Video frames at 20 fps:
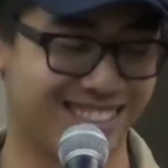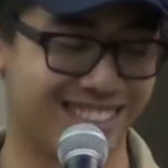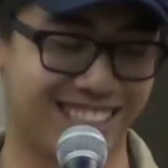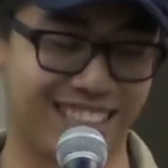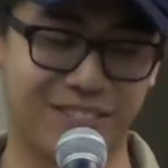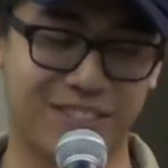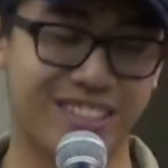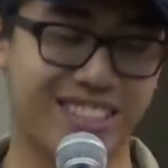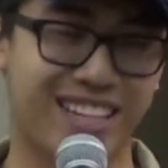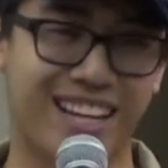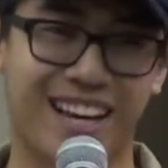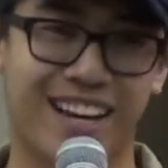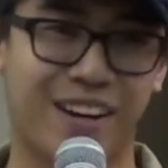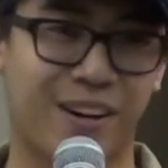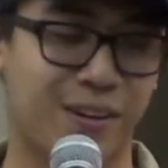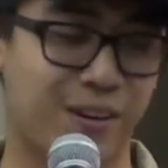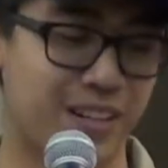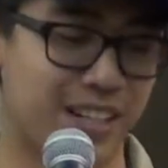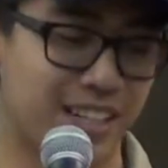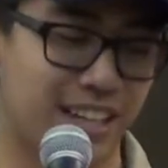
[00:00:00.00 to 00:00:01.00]
Even
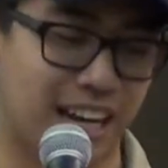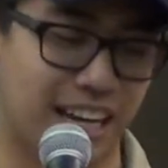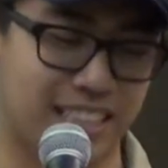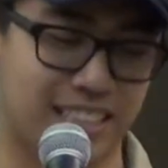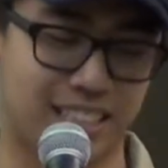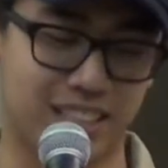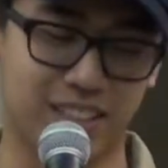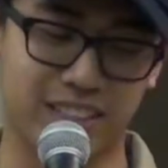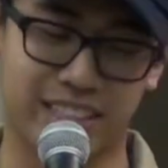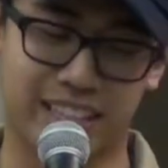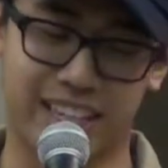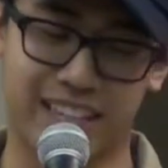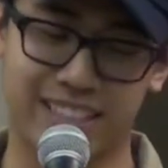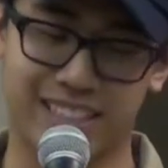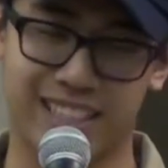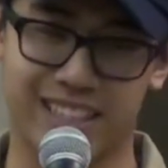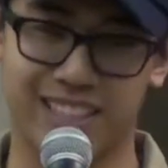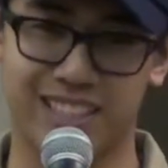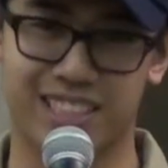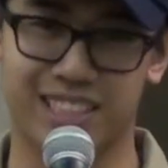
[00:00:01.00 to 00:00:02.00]
now, I still
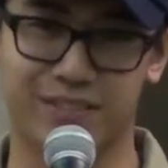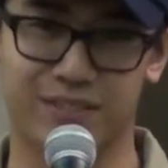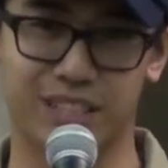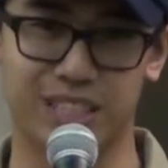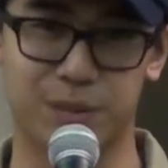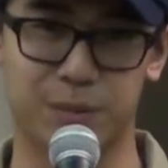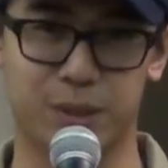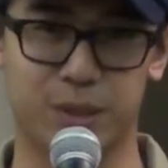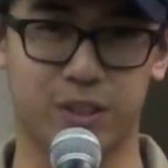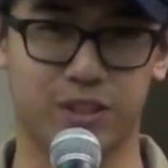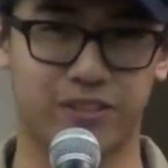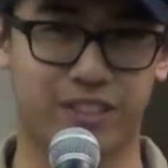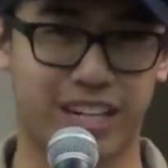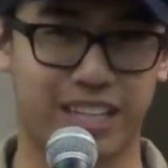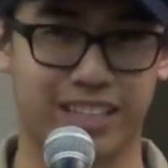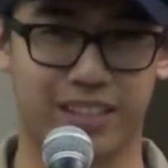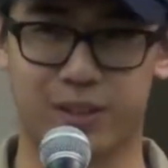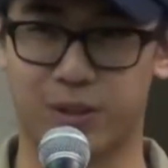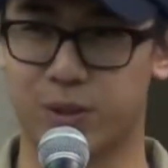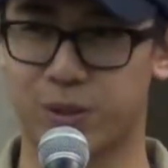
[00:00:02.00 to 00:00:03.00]
can't tell the difference between
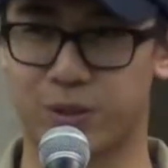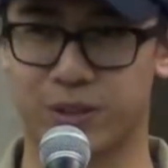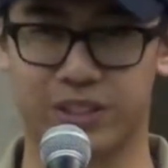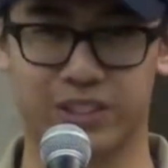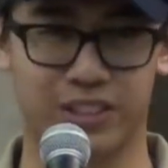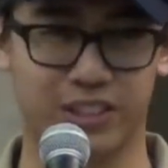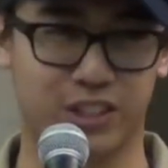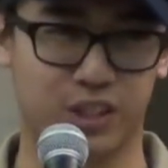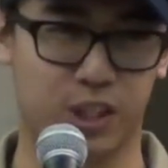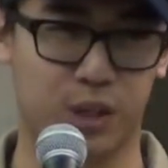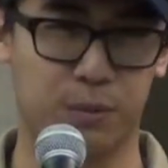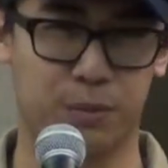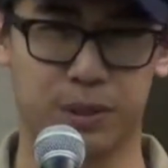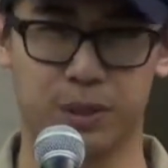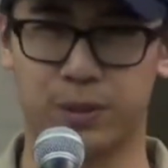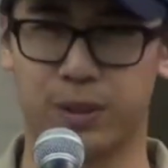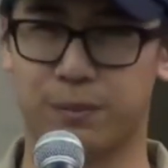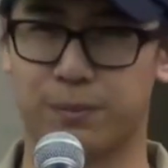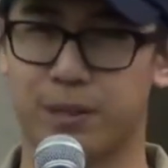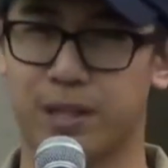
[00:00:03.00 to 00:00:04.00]
red and orange, or
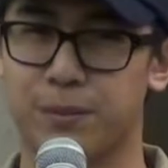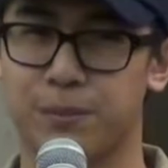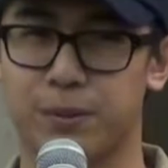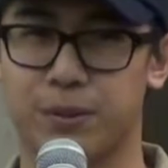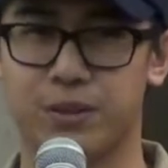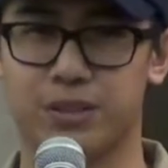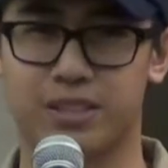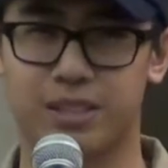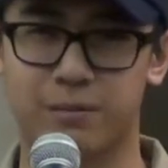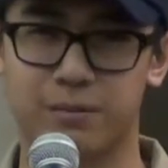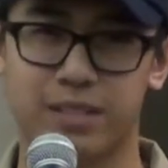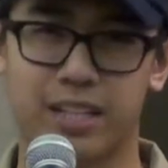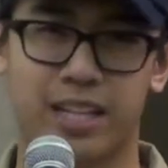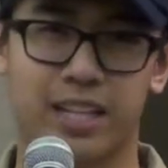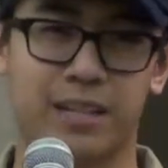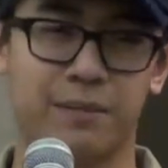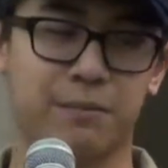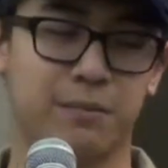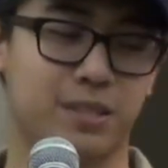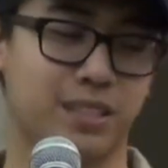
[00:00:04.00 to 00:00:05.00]
blue and purple.
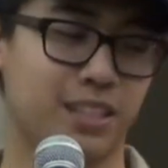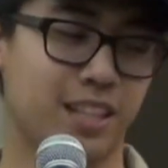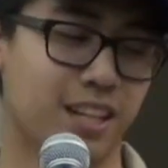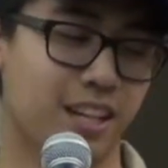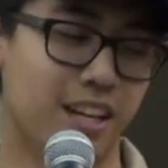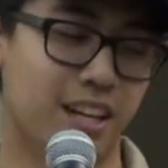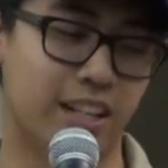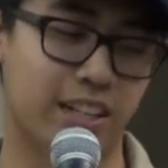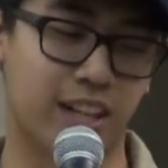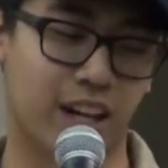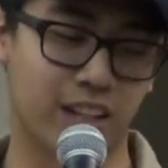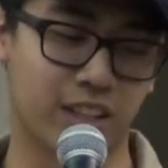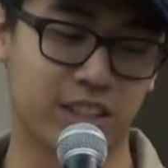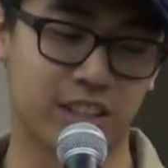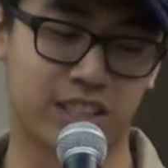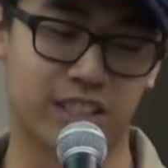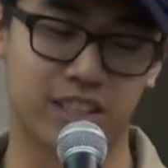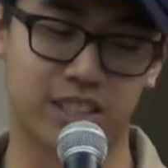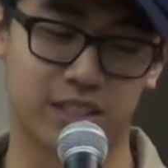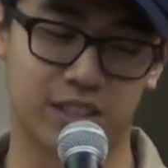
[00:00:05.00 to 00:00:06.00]
Sometimes,
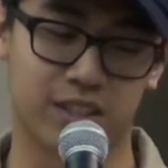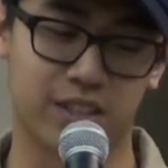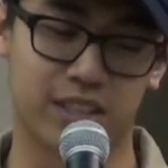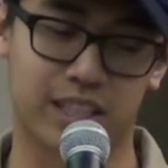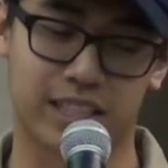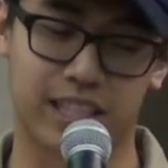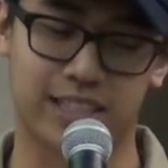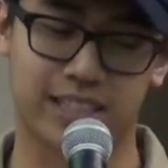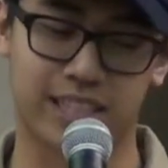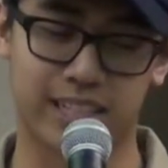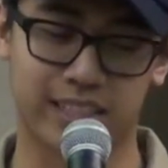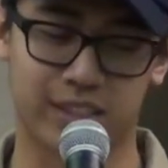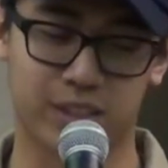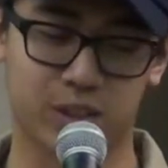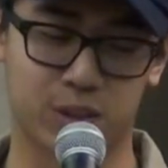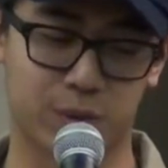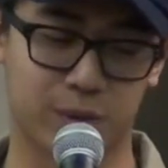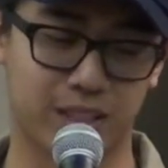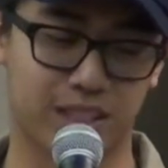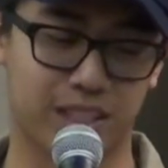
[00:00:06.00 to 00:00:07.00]
colors just look like
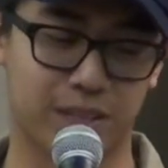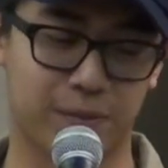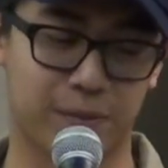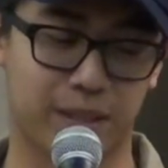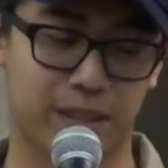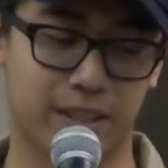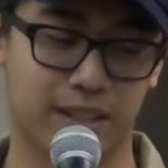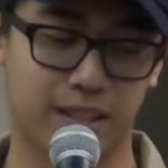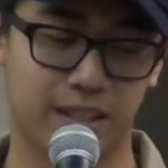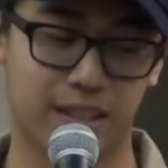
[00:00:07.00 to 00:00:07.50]
identical twins to me.